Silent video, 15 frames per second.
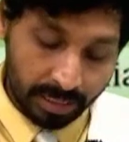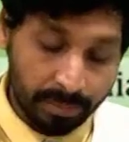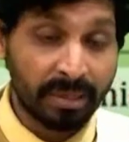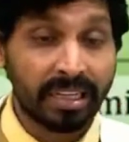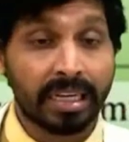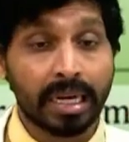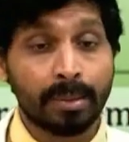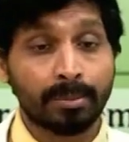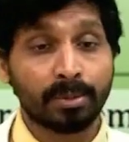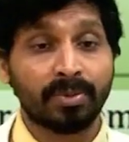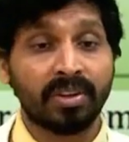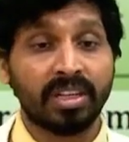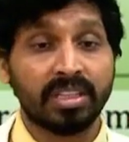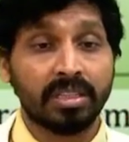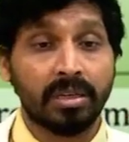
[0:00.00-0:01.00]
milligrams per
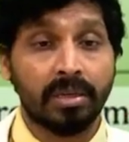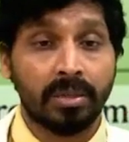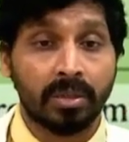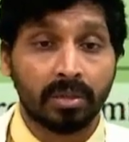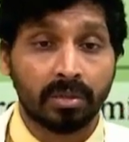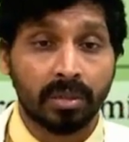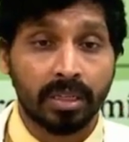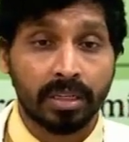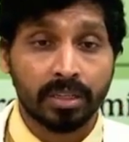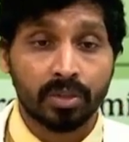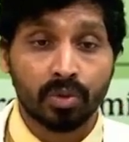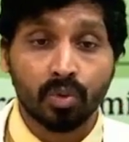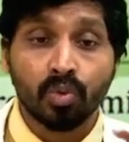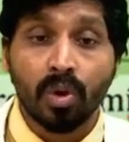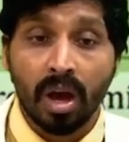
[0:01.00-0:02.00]
deciliter, it is
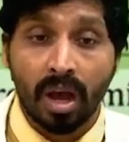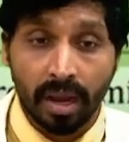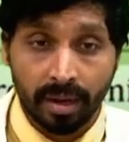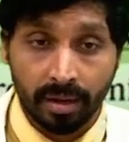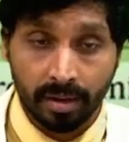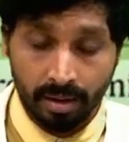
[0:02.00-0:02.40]
too high,